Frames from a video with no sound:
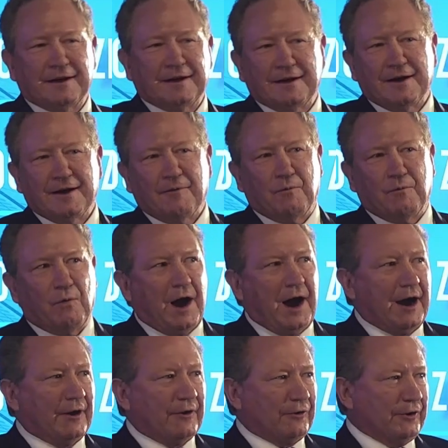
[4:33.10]

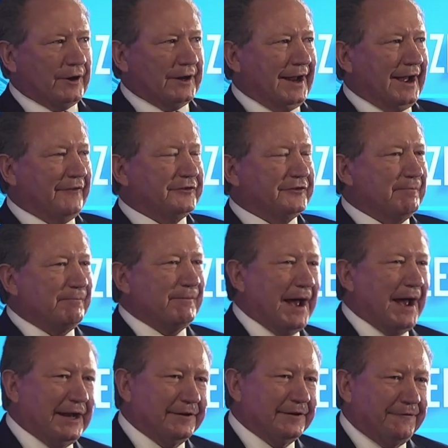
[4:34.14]
wire it all in after
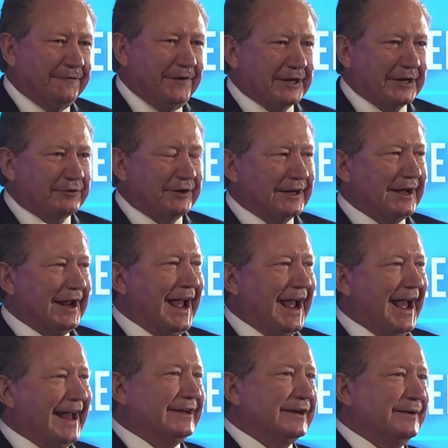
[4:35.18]
manufacturing it
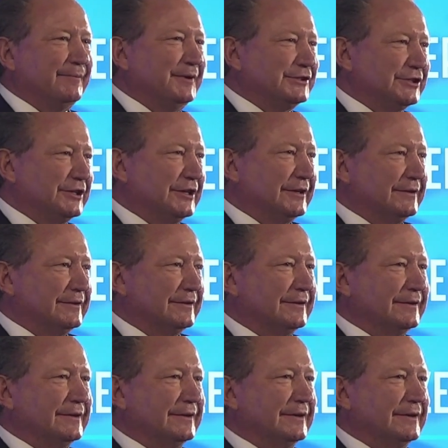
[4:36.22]
and commission it
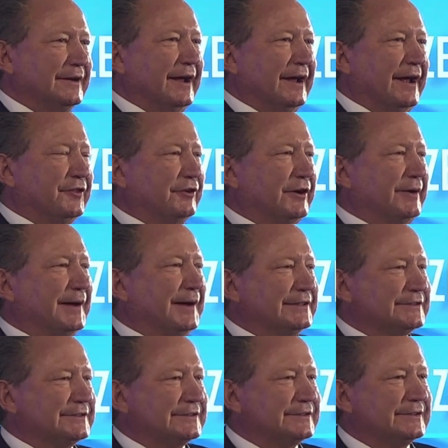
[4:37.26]
in 3
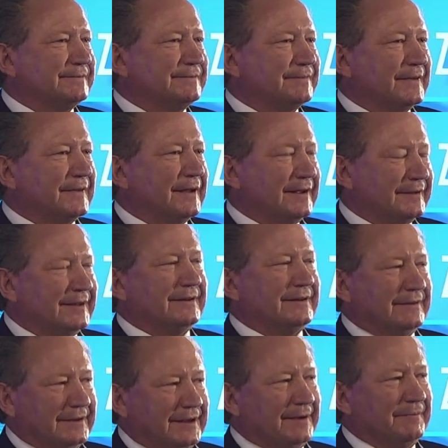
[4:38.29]
months. I said,
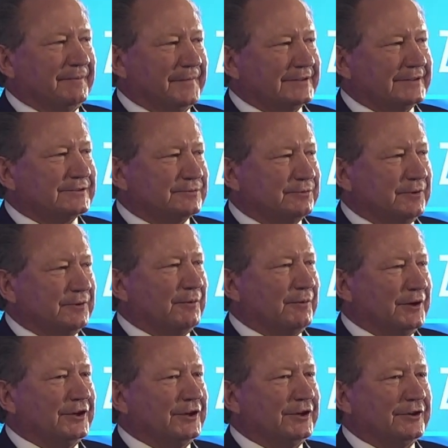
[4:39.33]
yep, that's what I want
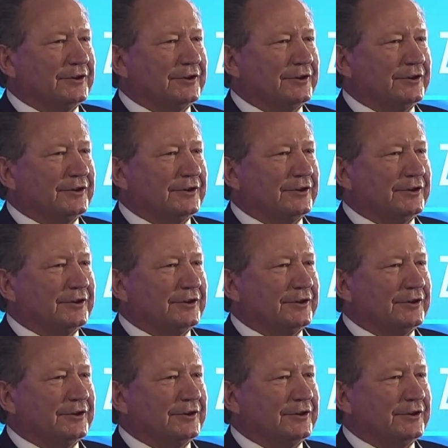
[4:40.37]
you to do.